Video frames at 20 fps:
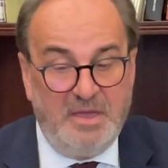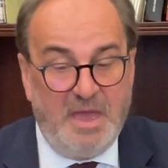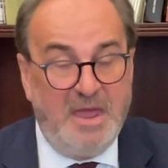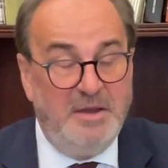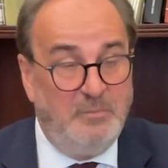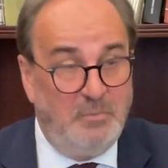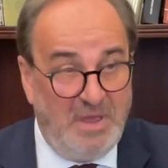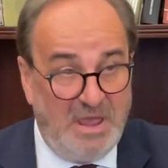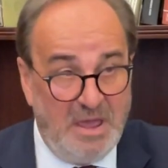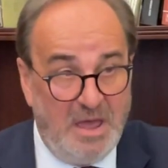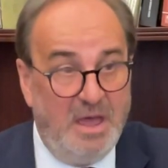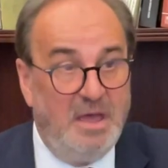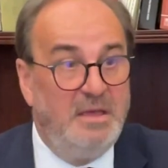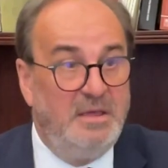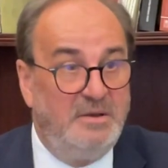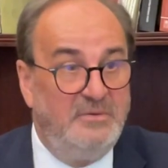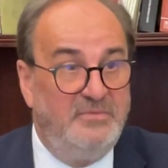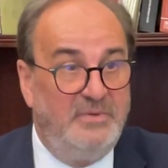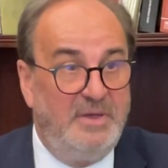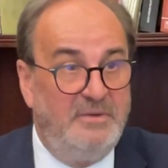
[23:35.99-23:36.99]
and we are
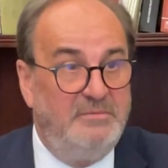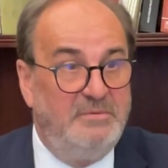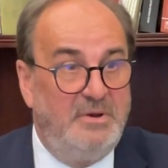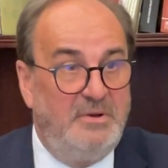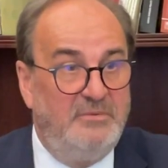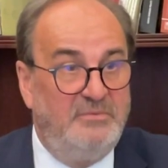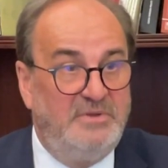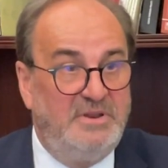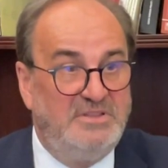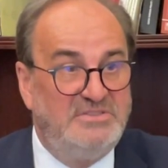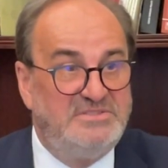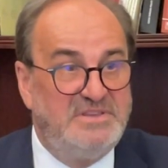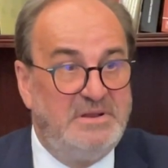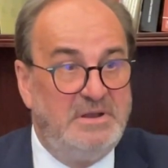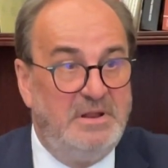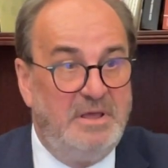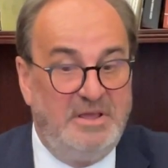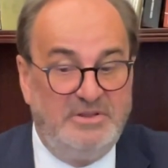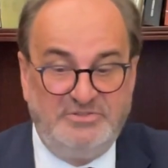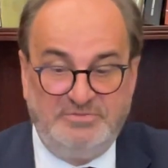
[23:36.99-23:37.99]
in favor of this
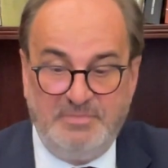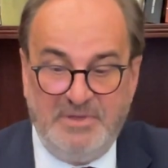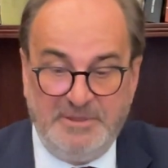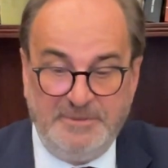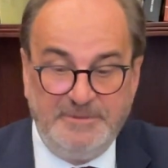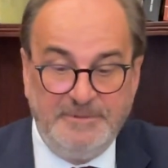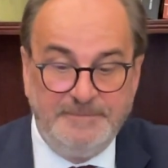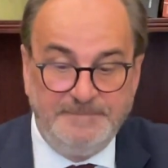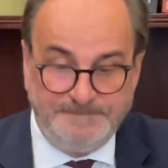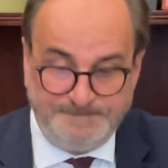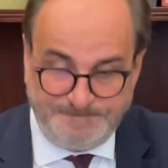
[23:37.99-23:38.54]
enlargement.